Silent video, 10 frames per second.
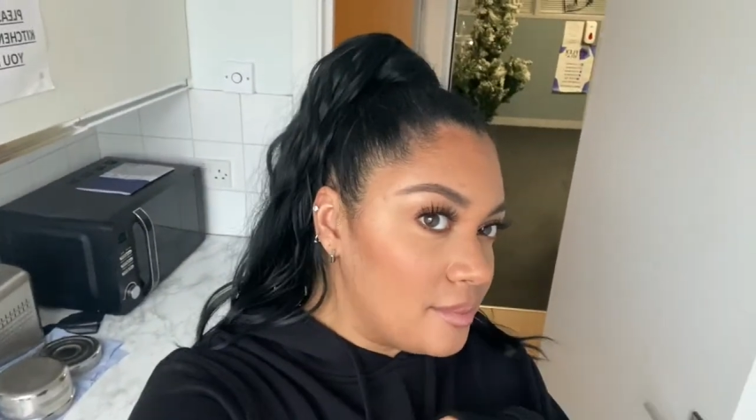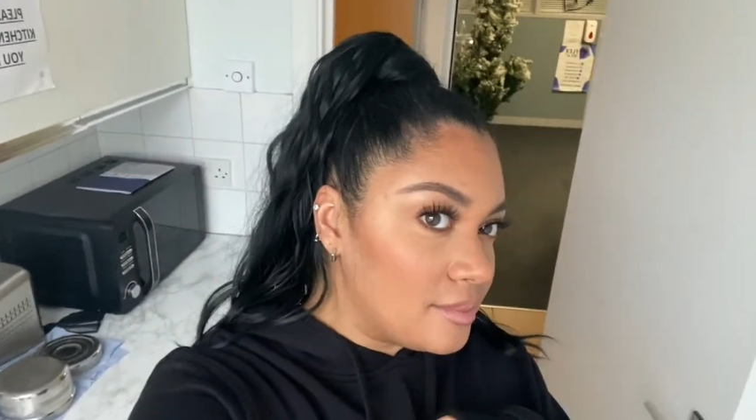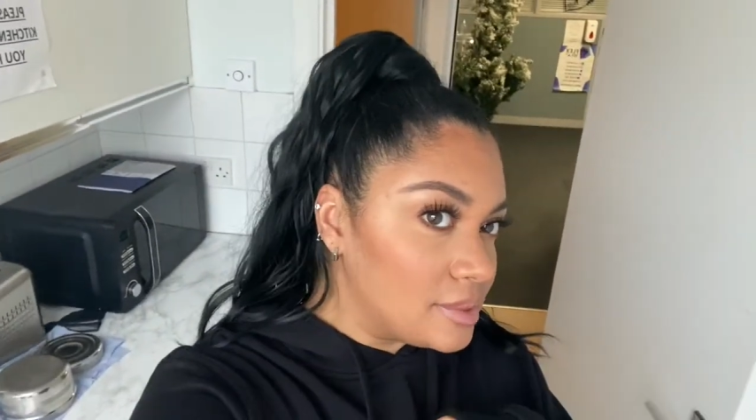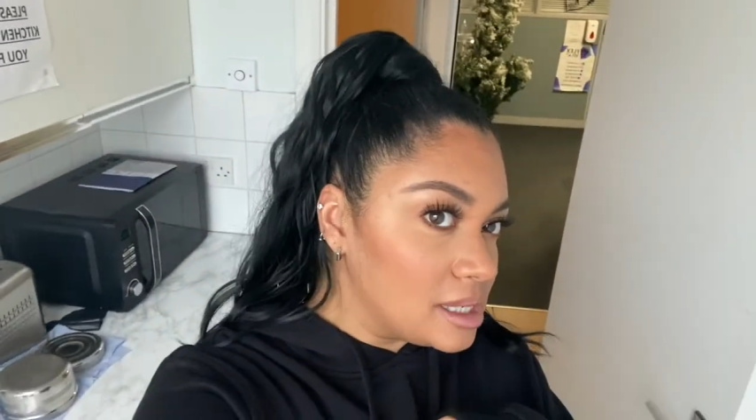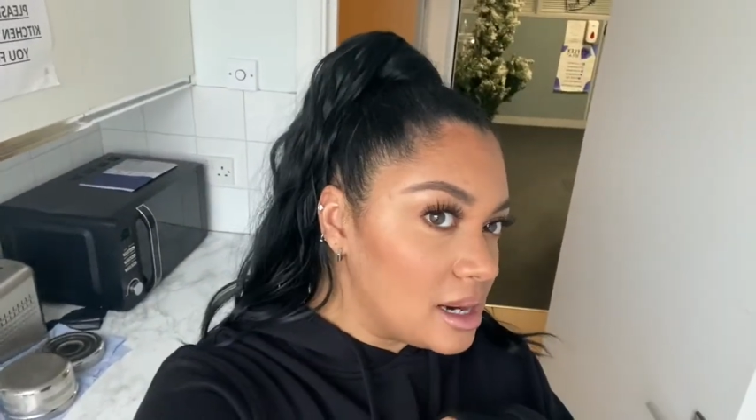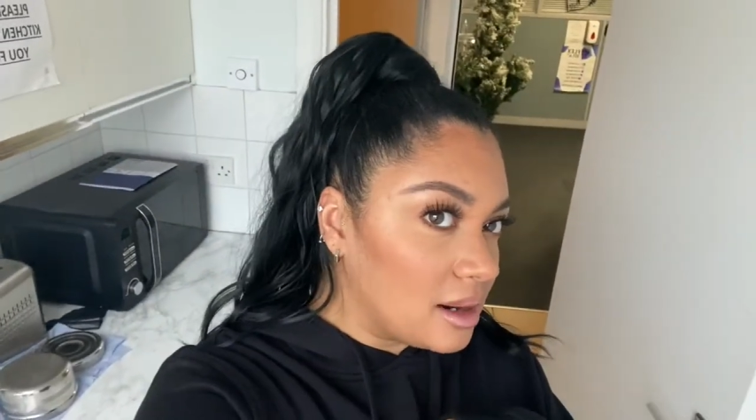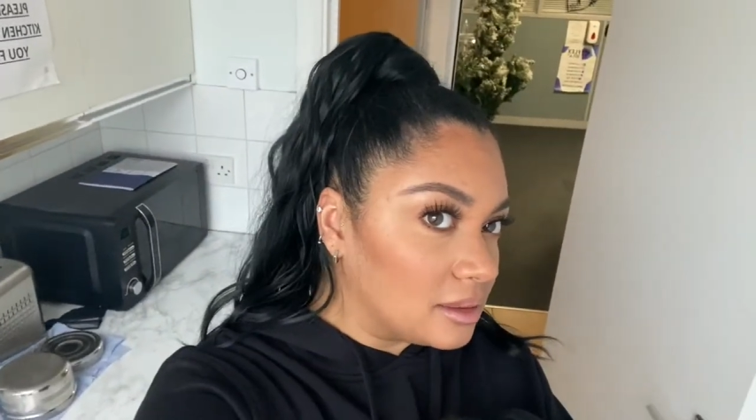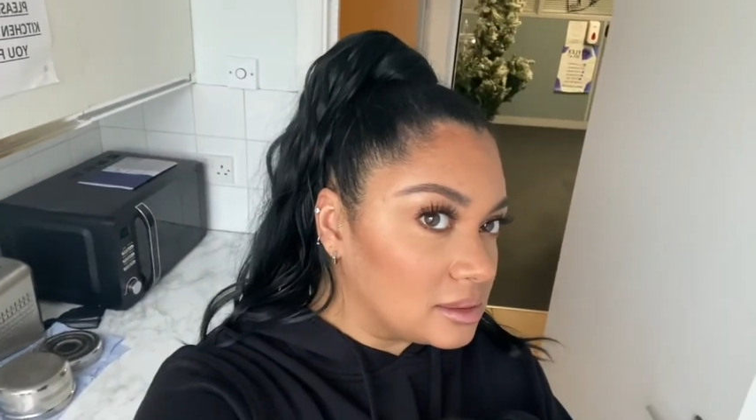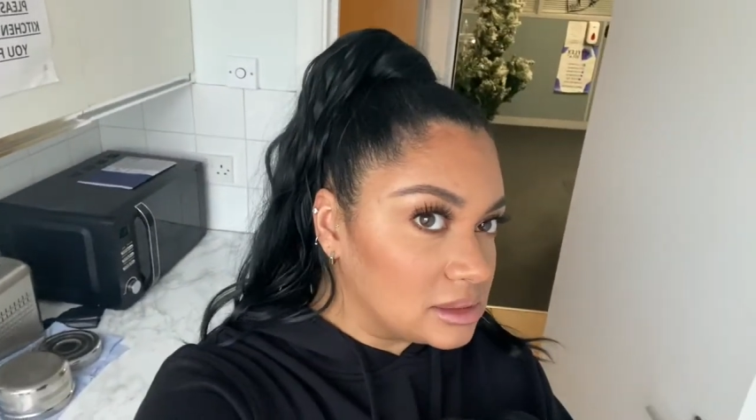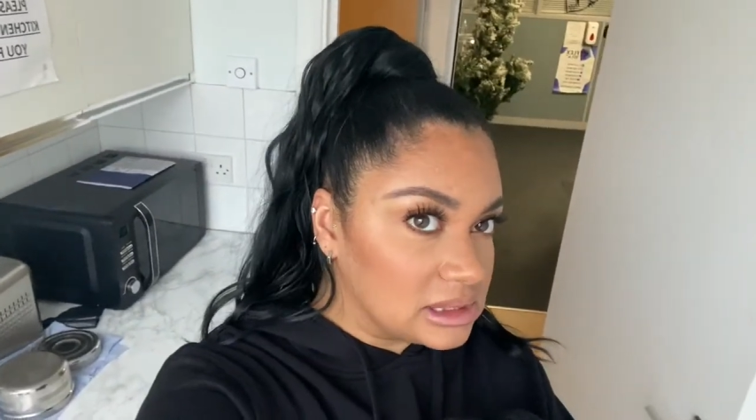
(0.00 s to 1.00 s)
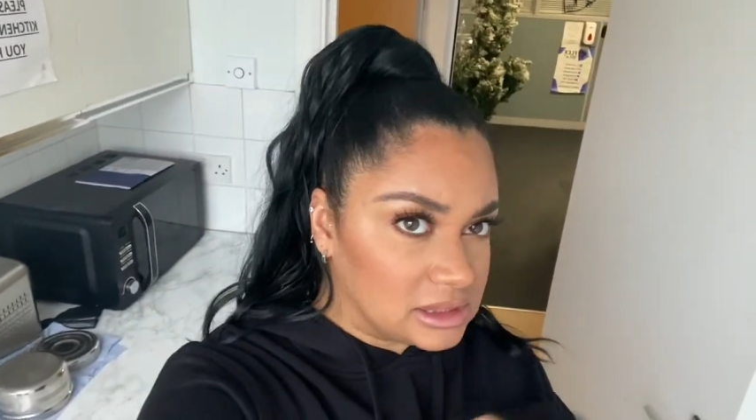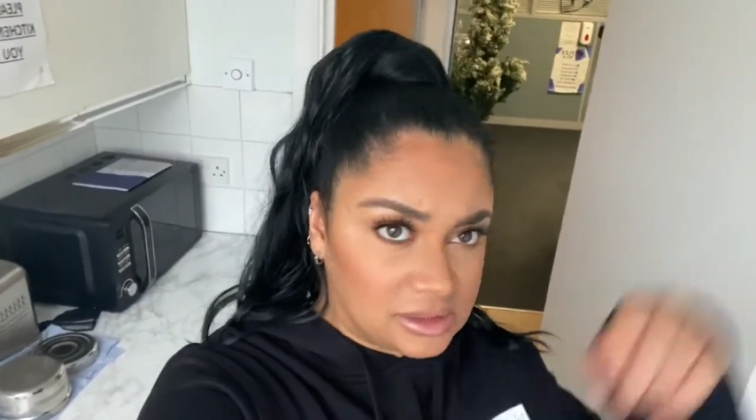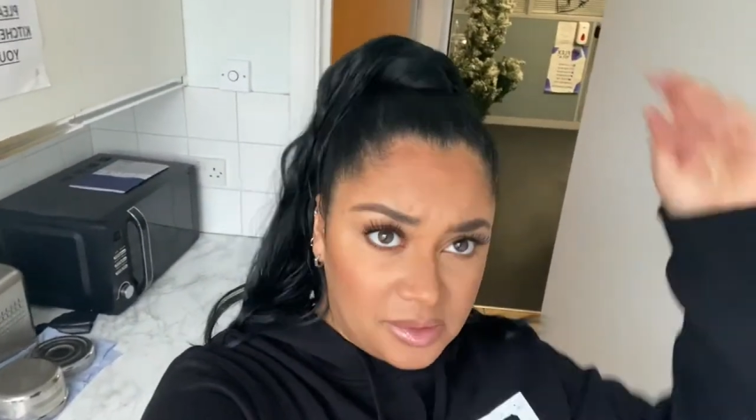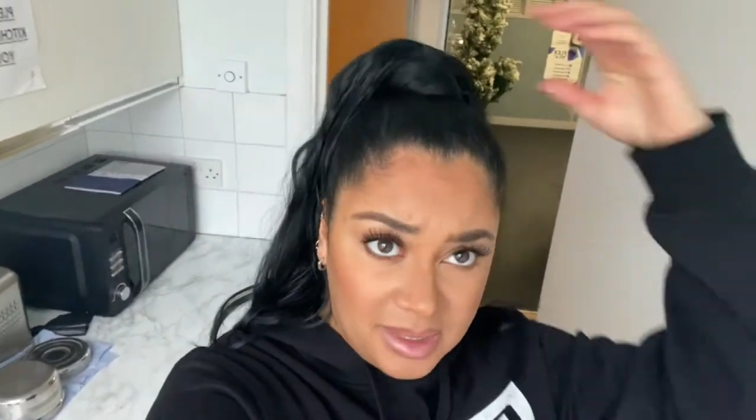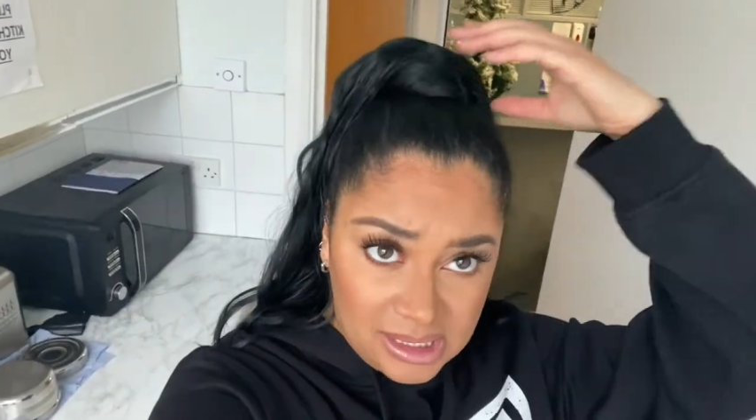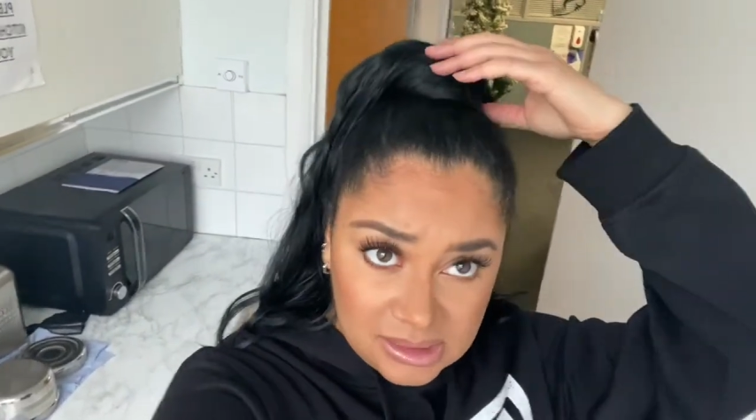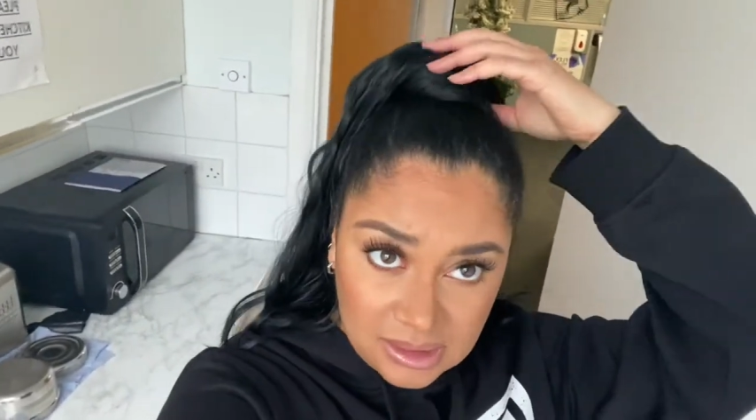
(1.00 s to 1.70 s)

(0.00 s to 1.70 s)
But yeah, it's so easy.